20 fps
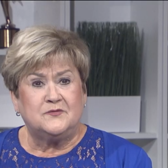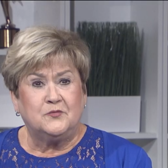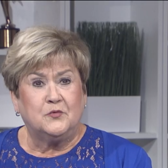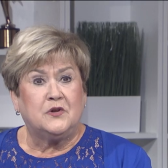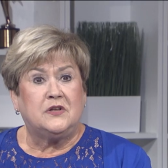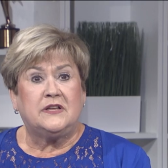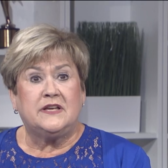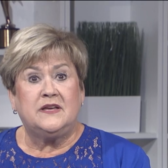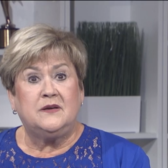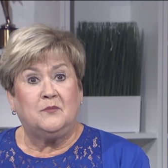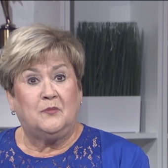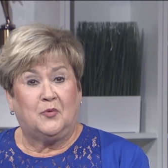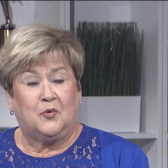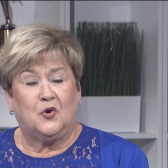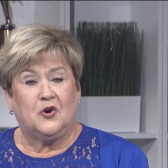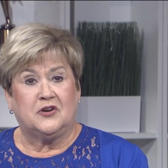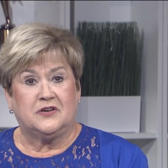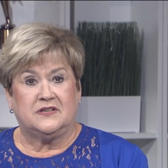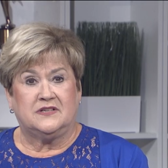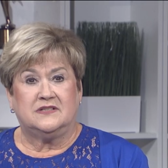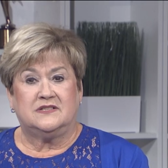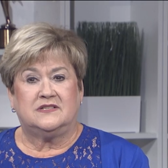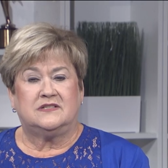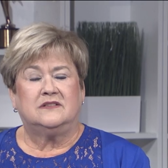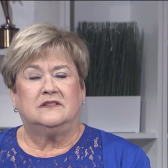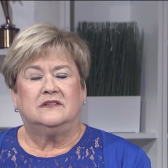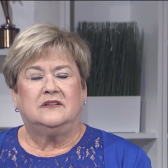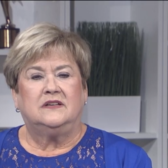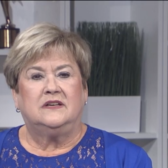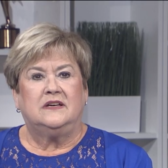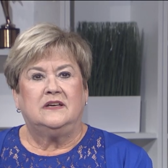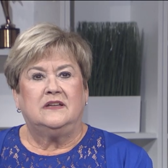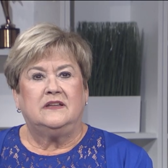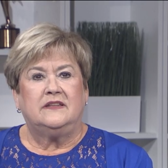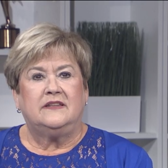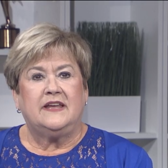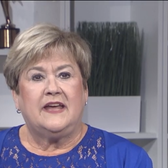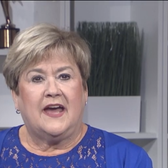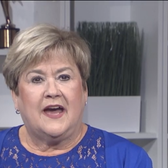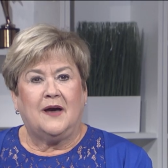really important.
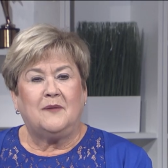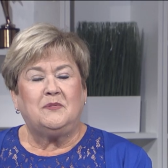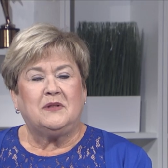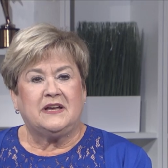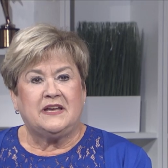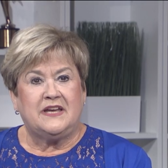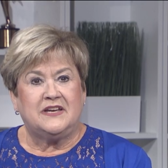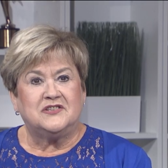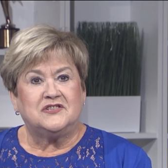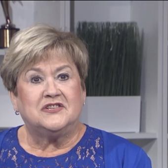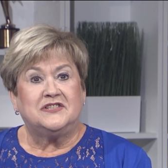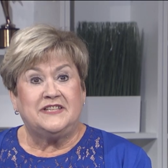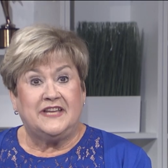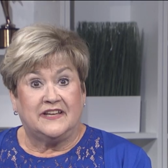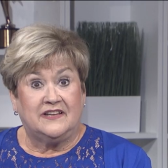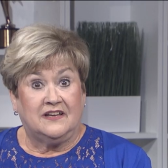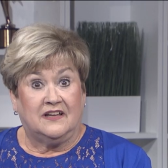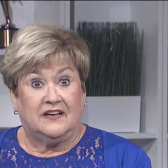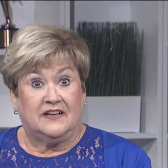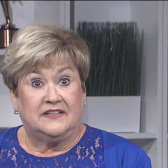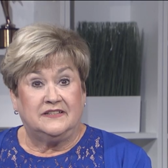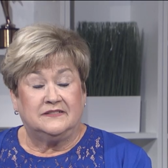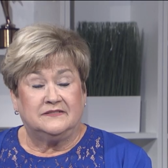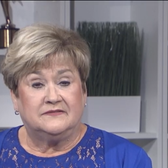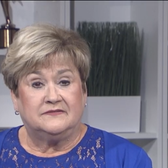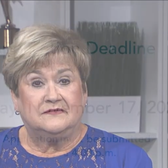The application deadline